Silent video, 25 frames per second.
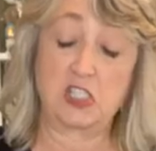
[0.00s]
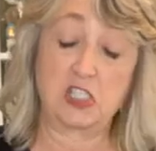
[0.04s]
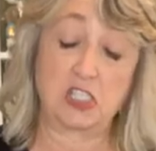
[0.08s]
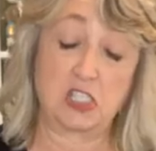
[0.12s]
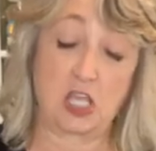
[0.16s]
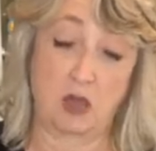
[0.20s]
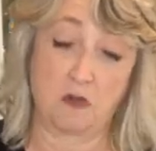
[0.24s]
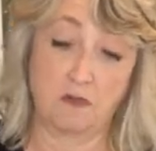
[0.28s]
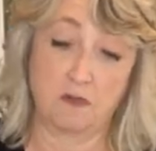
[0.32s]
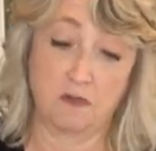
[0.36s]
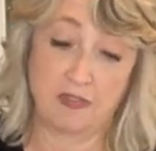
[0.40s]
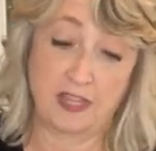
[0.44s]

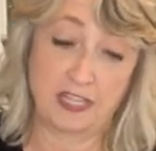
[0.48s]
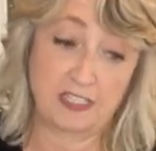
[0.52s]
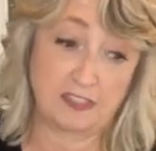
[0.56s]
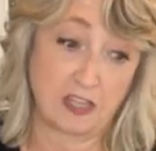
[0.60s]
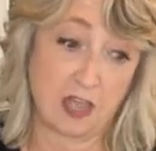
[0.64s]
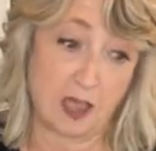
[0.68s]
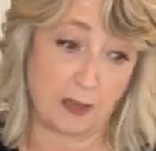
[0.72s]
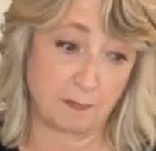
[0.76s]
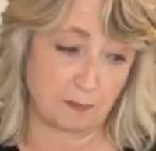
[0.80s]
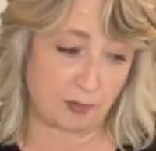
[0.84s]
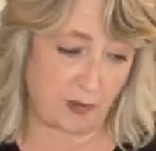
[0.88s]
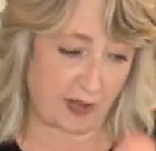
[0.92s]
So let's
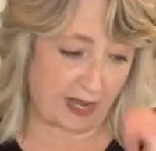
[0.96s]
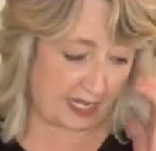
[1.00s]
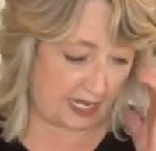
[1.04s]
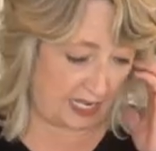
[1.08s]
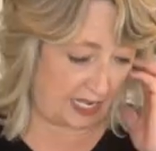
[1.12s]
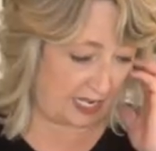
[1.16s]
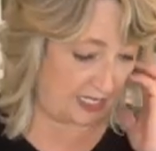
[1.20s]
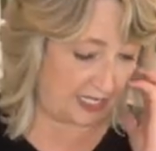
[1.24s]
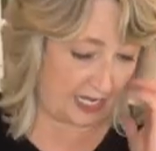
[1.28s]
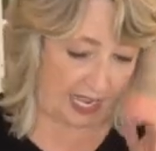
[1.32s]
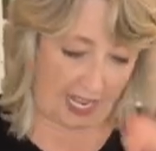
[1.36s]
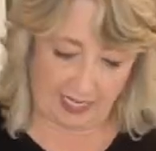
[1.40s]
hop right
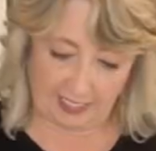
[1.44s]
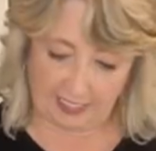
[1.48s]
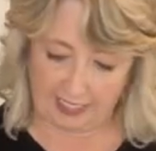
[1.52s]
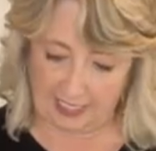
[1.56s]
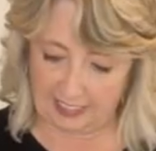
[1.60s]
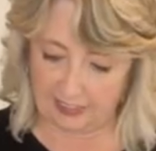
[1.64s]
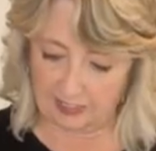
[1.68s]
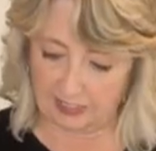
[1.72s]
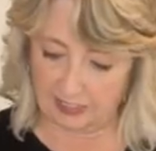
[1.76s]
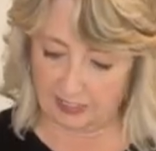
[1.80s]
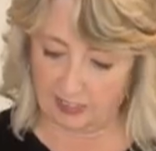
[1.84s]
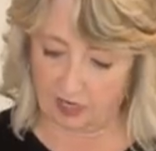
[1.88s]
in and
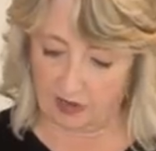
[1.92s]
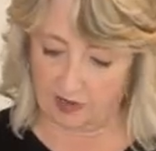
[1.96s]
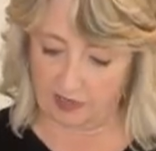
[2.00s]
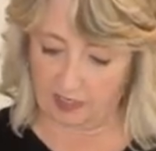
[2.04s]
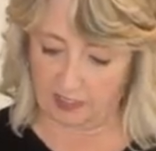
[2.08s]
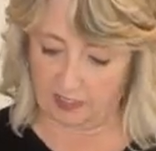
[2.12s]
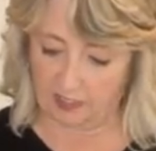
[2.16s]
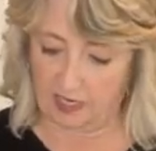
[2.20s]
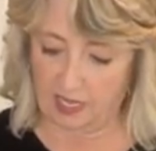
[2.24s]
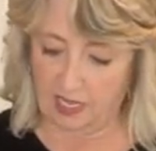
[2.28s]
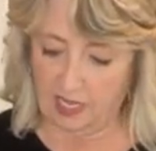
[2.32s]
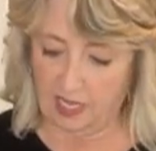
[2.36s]
get
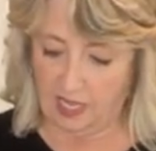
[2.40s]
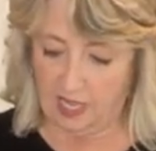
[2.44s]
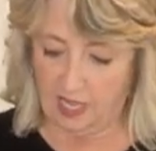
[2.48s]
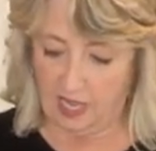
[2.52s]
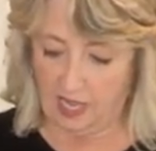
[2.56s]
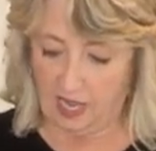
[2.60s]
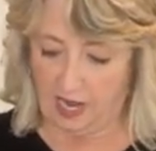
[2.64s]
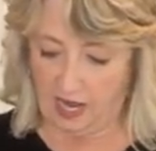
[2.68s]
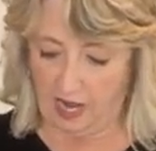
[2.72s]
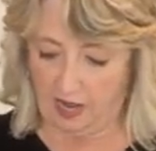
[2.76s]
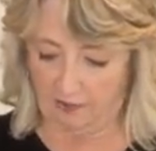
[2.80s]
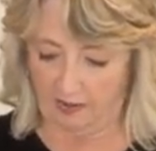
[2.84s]
started.
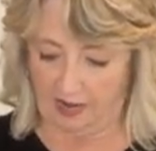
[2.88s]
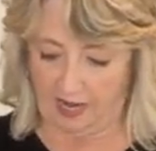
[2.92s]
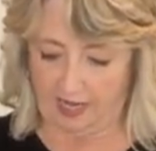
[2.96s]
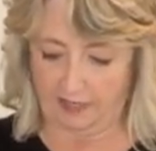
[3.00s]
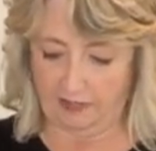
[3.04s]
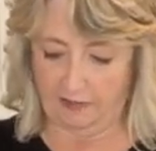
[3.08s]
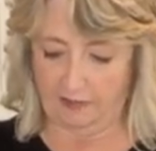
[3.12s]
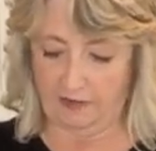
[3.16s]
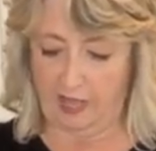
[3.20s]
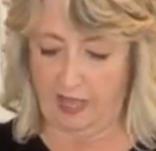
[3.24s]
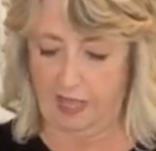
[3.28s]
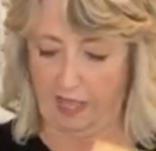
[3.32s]
All
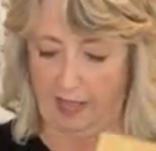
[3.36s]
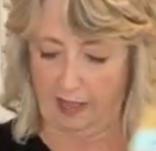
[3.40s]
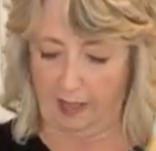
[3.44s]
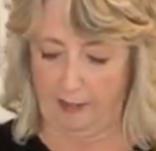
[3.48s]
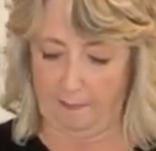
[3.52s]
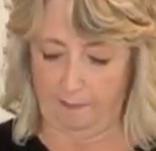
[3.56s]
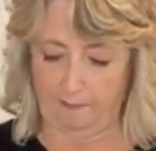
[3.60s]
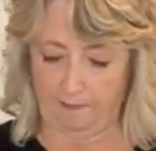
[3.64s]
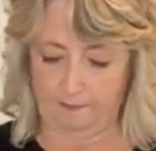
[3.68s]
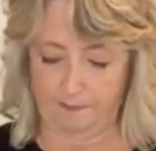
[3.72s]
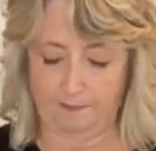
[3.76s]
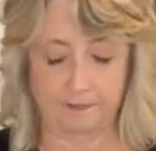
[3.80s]
right,
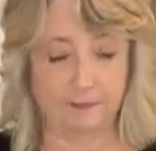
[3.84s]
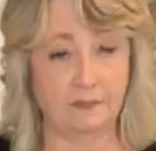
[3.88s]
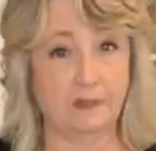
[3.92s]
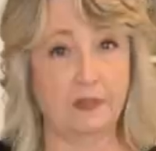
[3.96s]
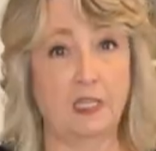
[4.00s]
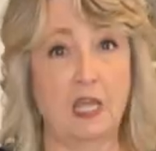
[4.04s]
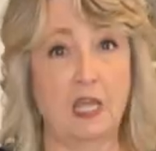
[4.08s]
um,